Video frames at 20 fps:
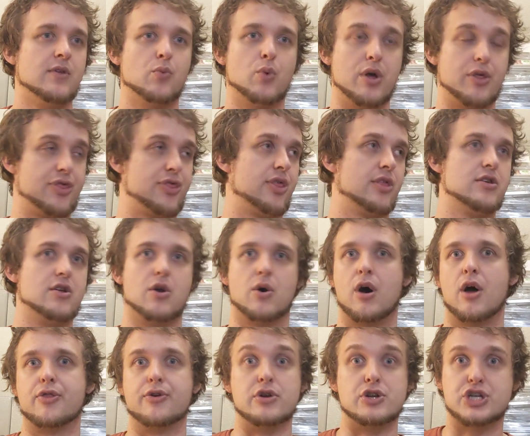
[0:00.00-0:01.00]
with, you know,
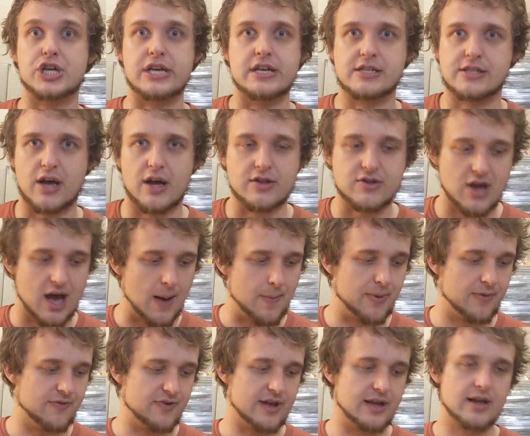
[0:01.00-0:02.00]
other genes on
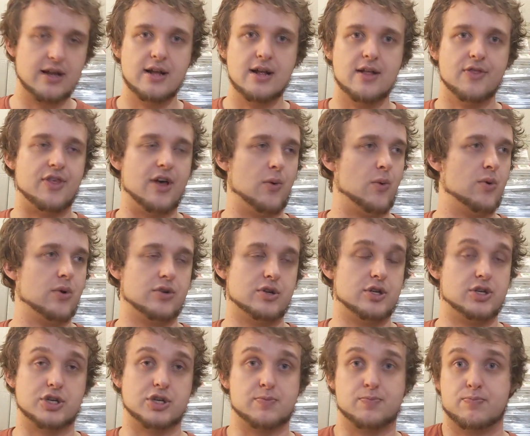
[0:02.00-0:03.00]
top of it that would
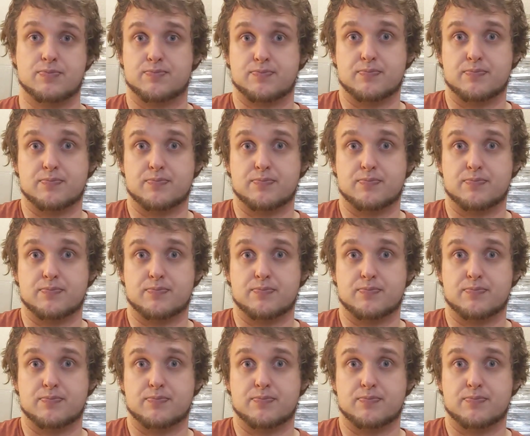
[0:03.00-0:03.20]
have just